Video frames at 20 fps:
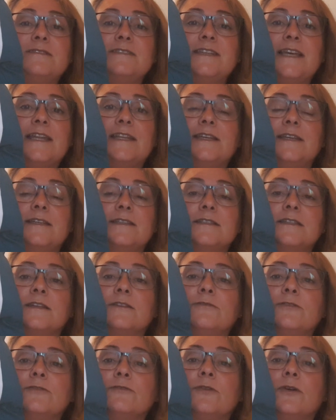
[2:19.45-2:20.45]
dead easy
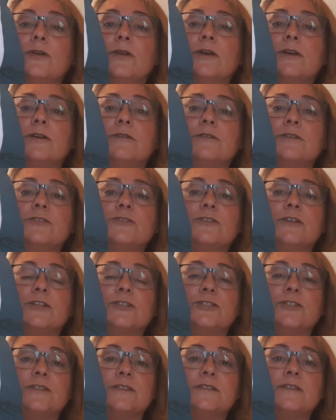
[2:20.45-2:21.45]
if you follow her
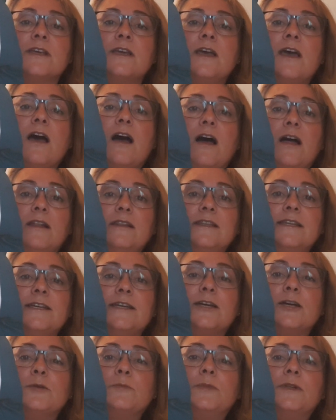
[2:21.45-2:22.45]
instructions. I'll
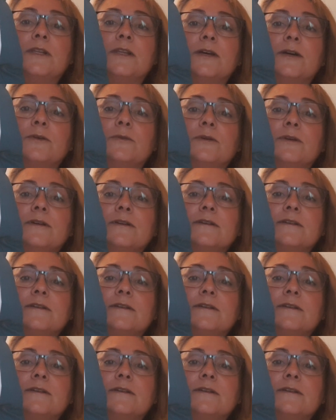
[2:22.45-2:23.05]
link her below.